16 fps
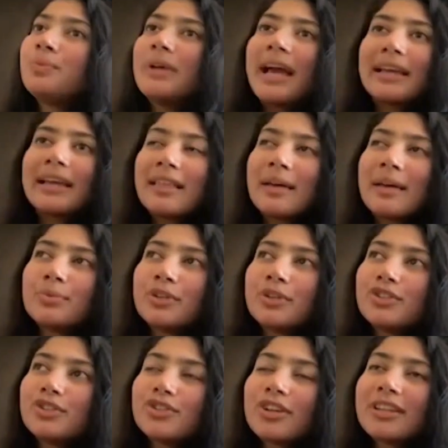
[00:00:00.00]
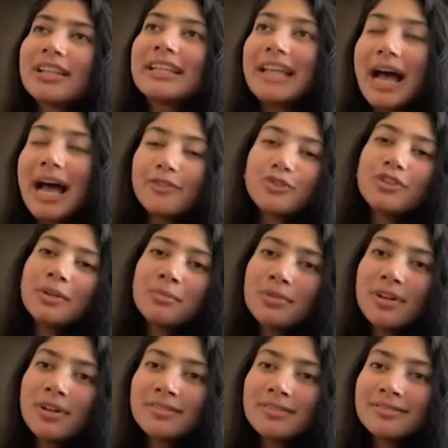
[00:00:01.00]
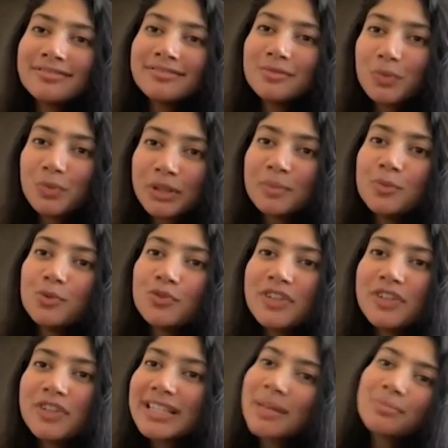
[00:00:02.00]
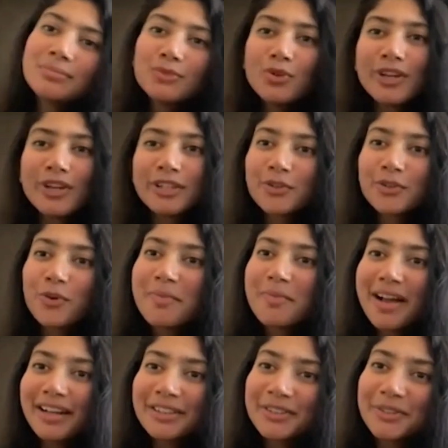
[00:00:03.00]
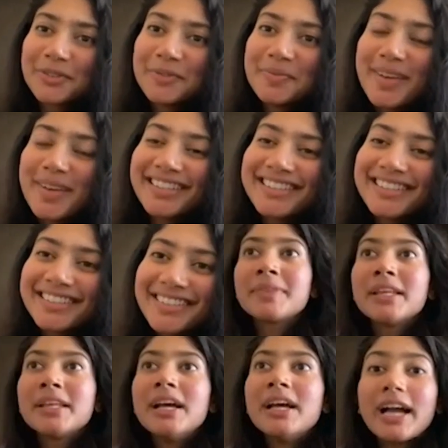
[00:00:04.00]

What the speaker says: I'm pretty sure that after I'm done with movies, I'm going to go back to medicine.